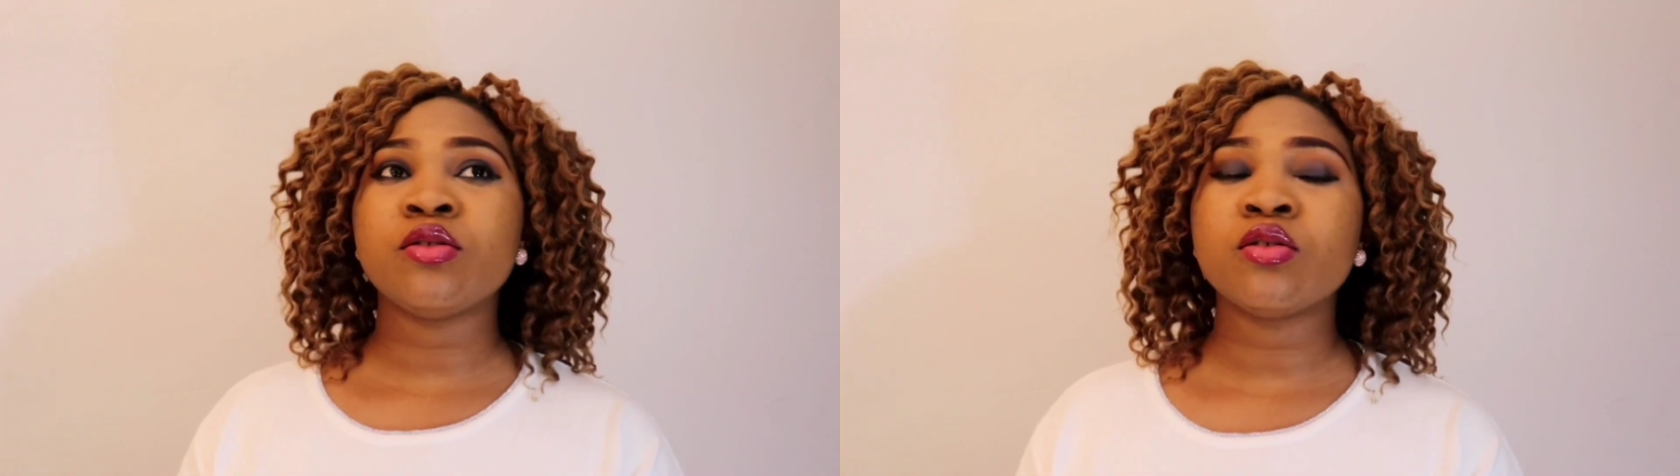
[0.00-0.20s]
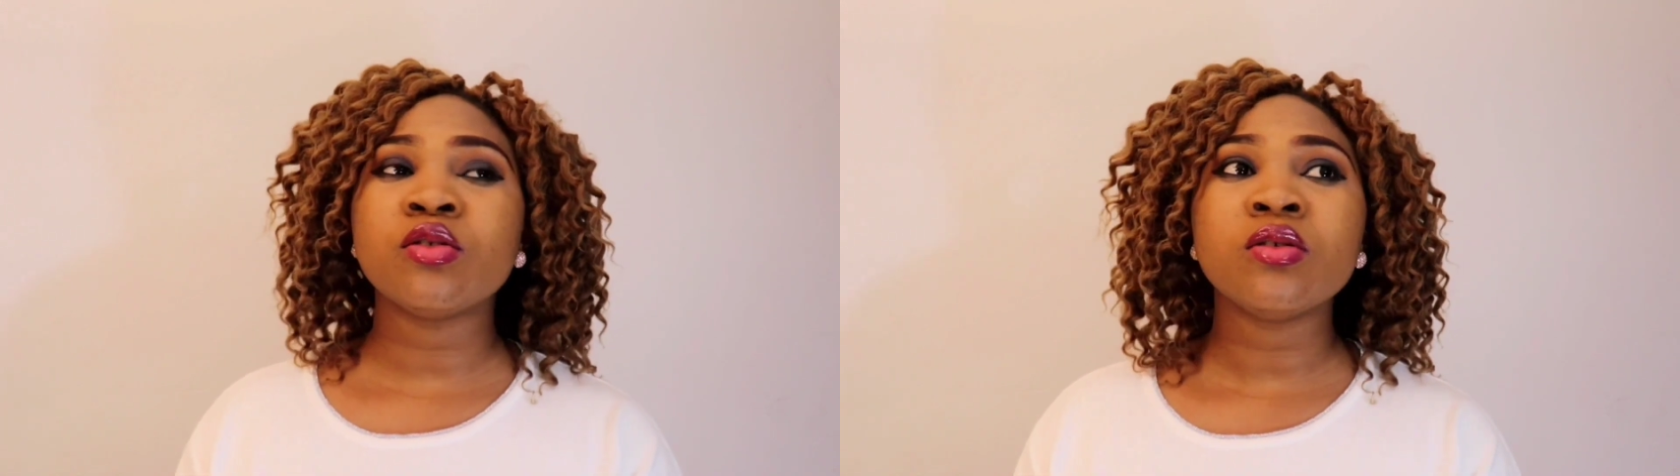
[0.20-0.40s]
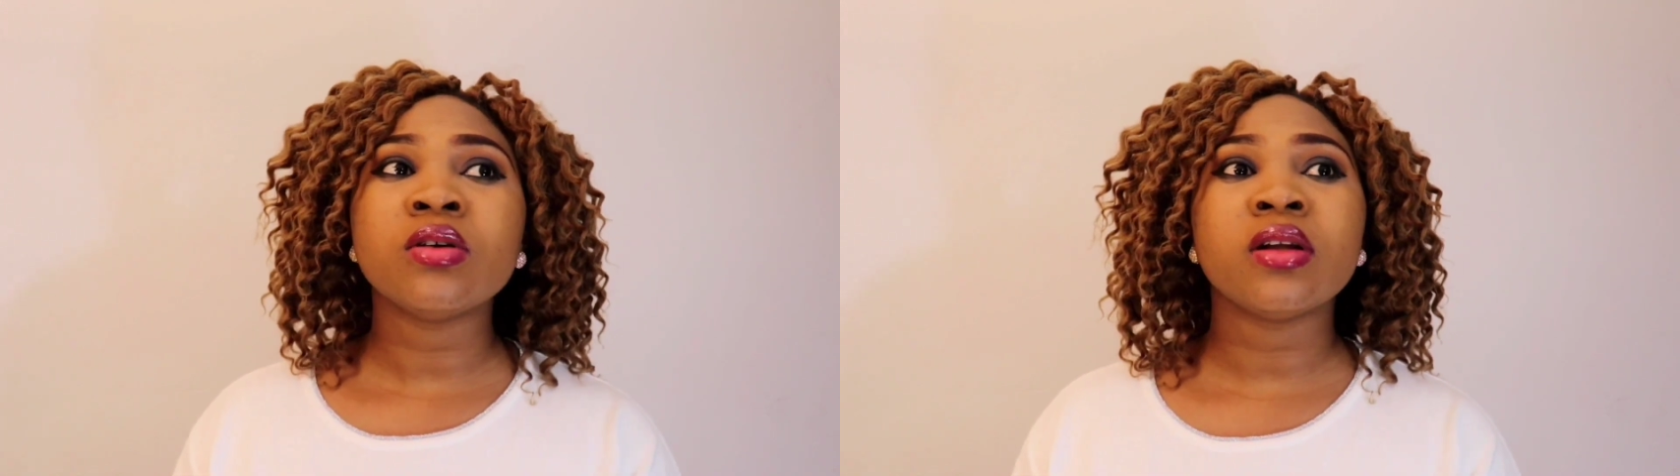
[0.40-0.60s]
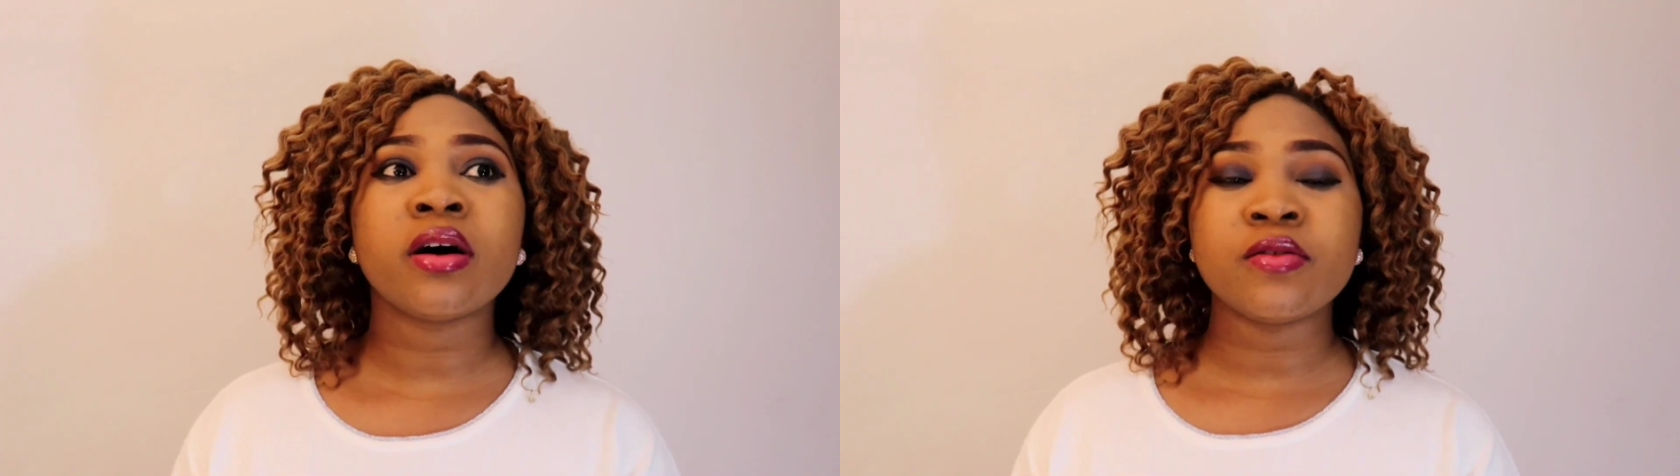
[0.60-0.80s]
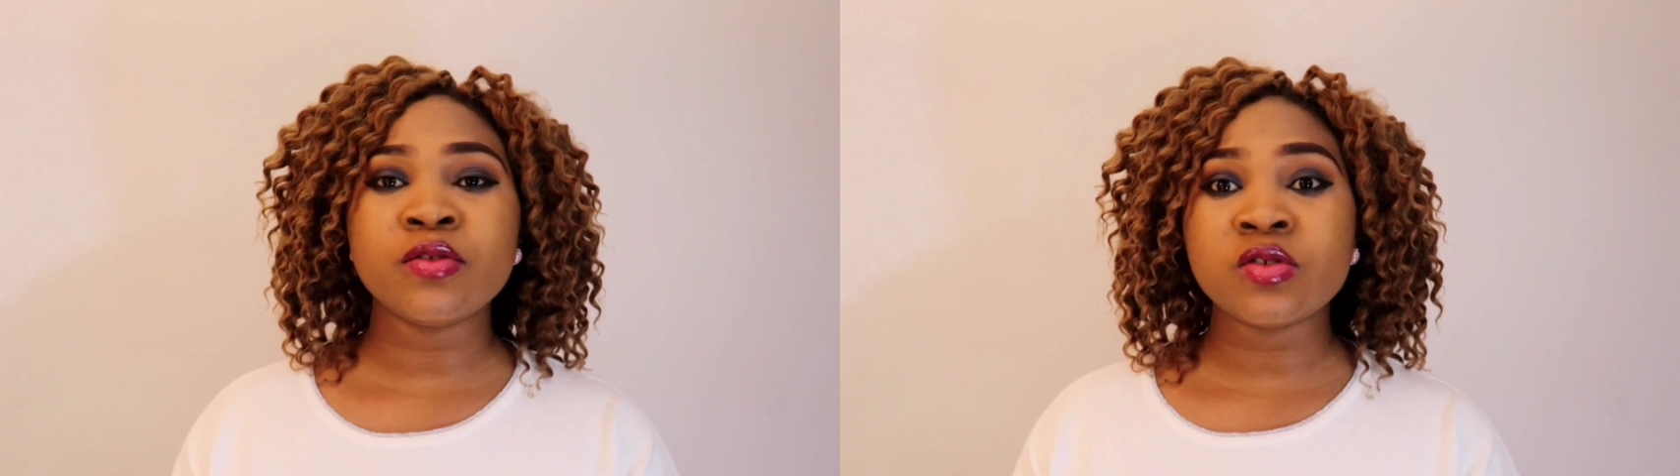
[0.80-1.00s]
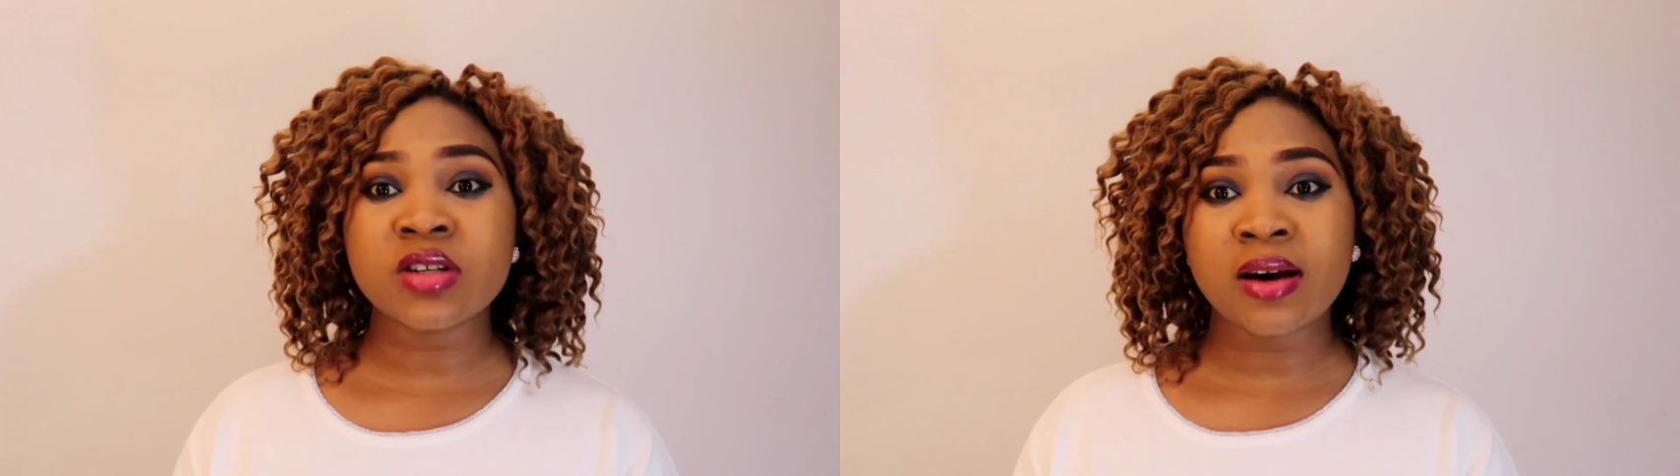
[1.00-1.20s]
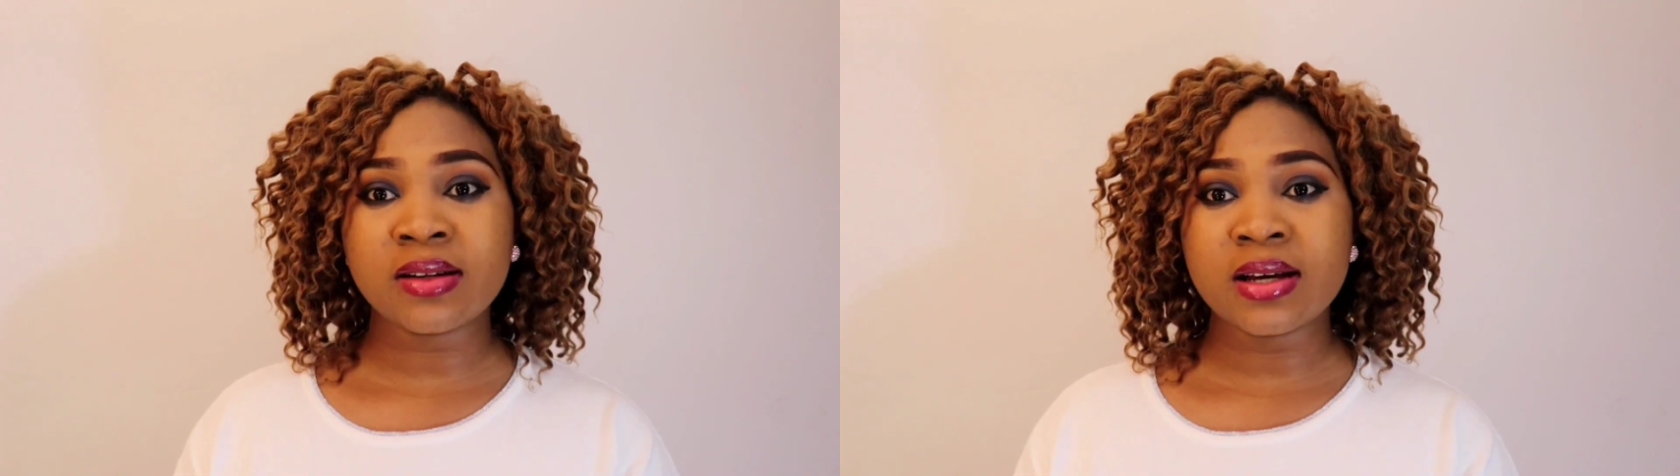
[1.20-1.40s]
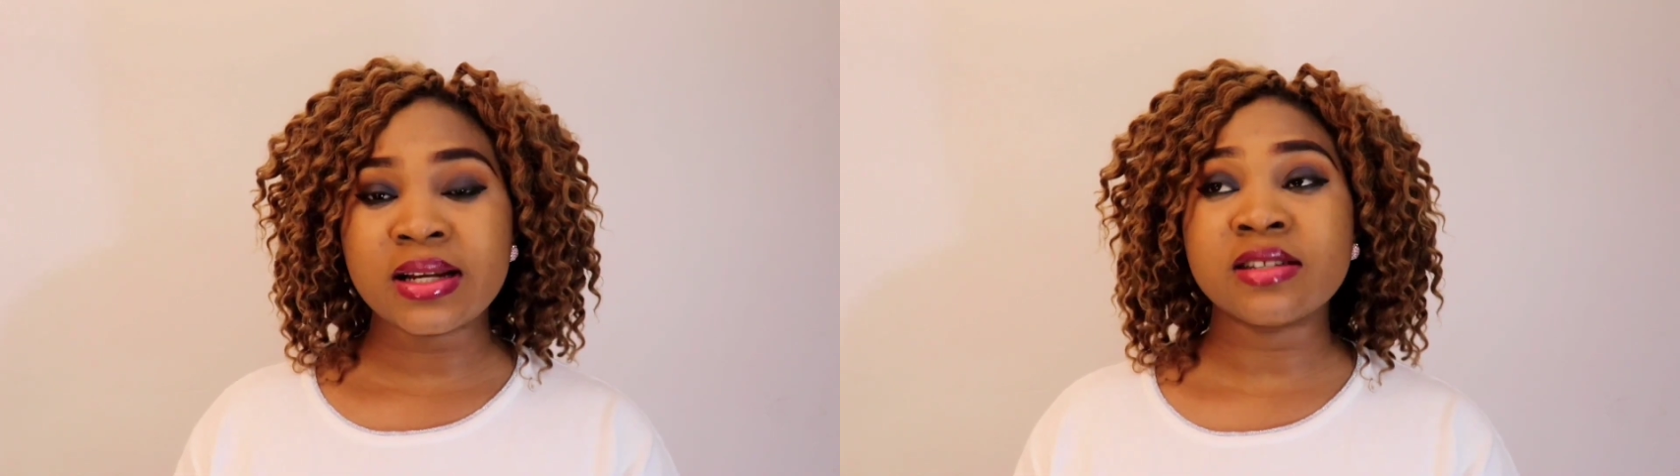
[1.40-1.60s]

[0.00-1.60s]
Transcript: you could Google a lot of news outlet,